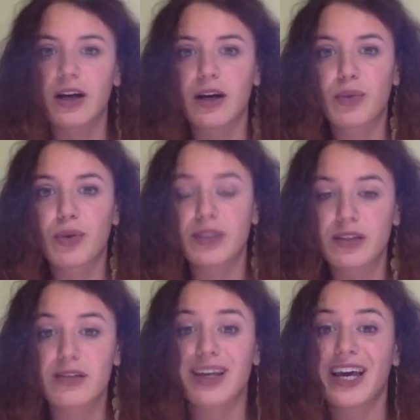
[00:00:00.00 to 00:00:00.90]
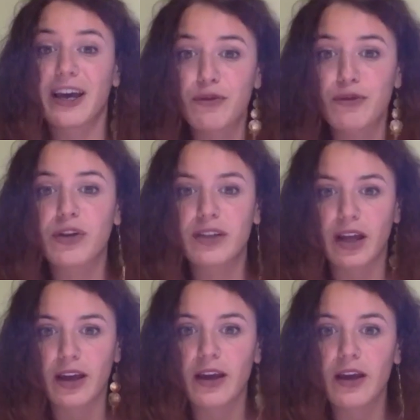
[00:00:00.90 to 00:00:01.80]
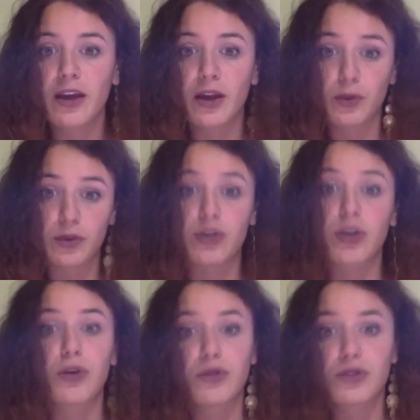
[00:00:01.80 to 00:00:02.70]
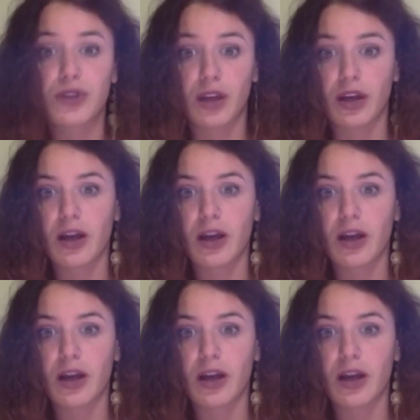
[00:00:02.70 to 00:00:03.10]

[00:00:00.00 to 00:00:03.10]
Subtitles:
protesting every day was a huge thing.